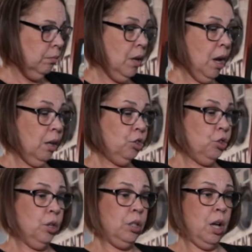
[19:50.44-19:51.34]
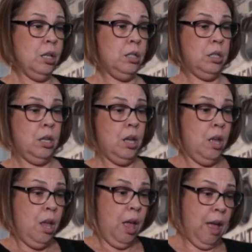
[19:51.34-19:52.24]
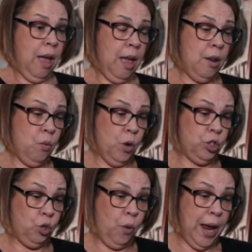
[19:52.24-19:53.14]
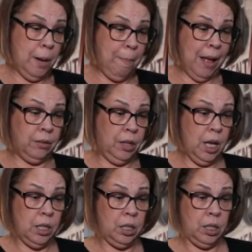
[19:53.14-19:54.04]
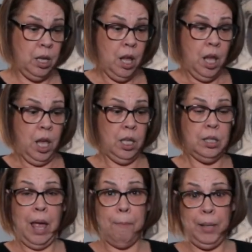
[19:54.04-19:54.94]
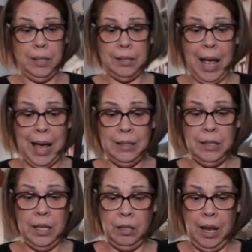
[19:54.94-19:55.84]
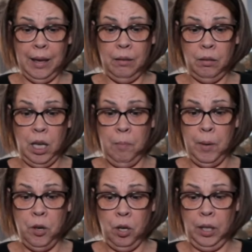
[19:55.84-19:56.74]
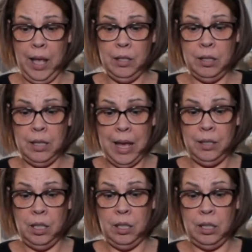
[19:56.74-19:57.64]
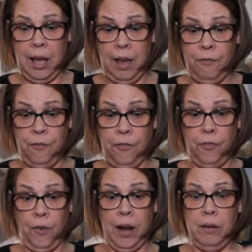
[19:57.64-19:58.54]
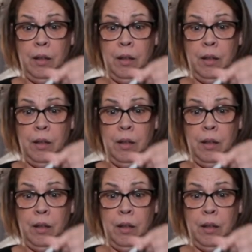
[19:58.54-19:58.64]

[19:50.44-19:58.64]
Yeah, it sure does. And what's great about this is that besides it, like keeping your lens nice and safe, right?